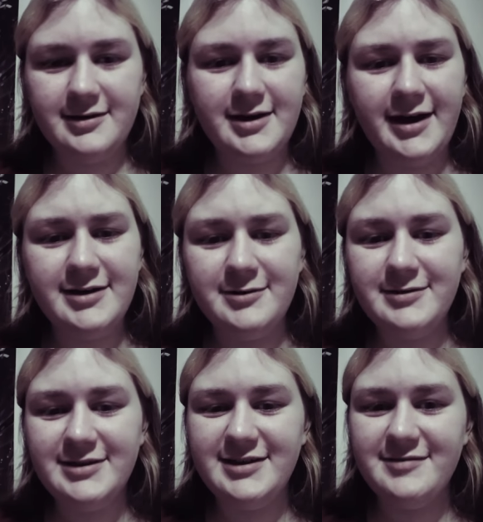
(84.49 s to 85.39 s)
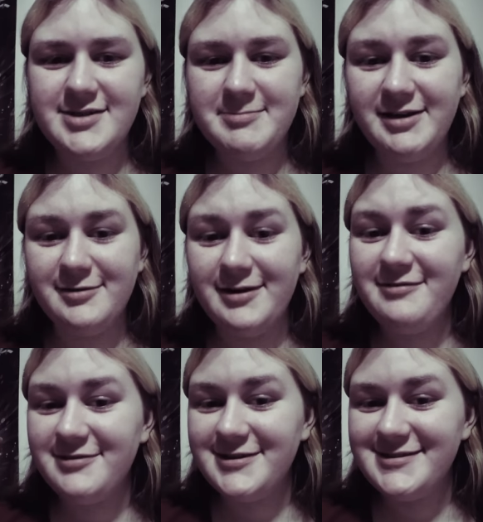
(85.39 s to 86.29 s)
I know it enough to make the
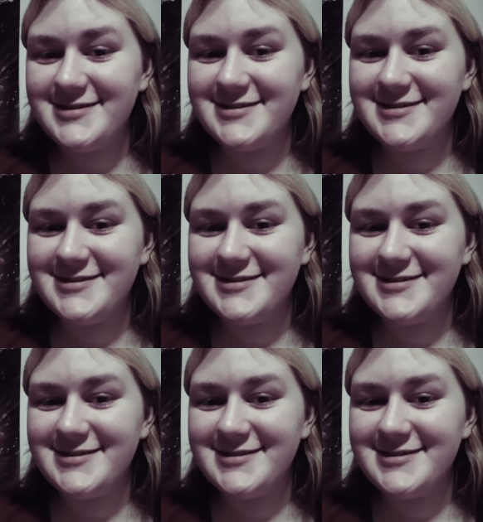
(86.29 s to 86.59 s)
reference.